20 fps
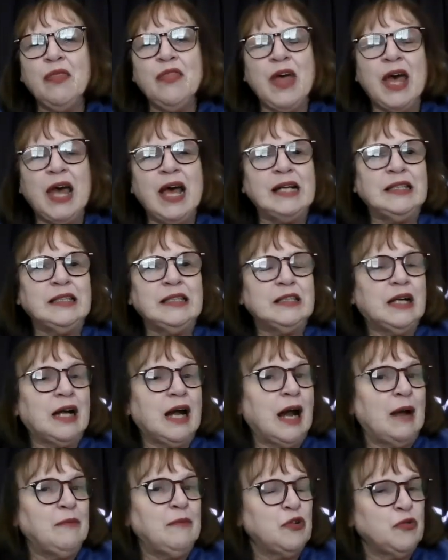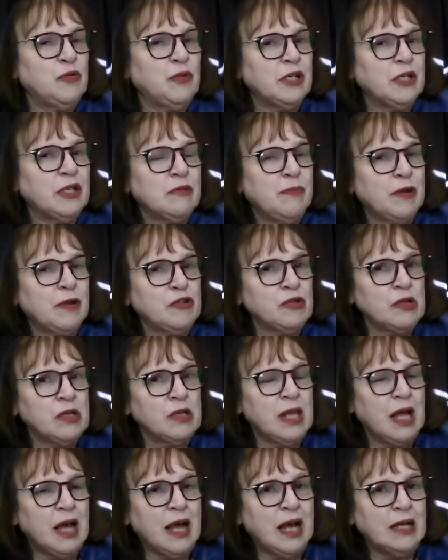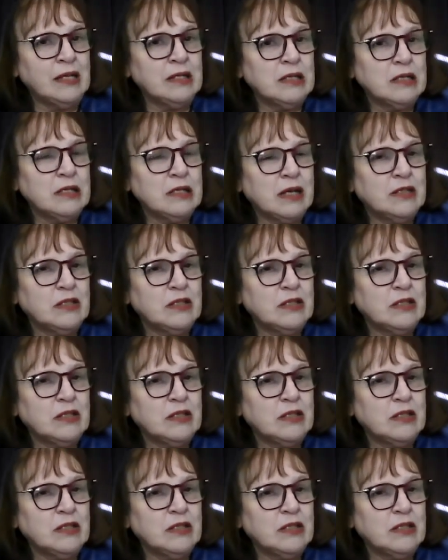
that I'm doing a special class.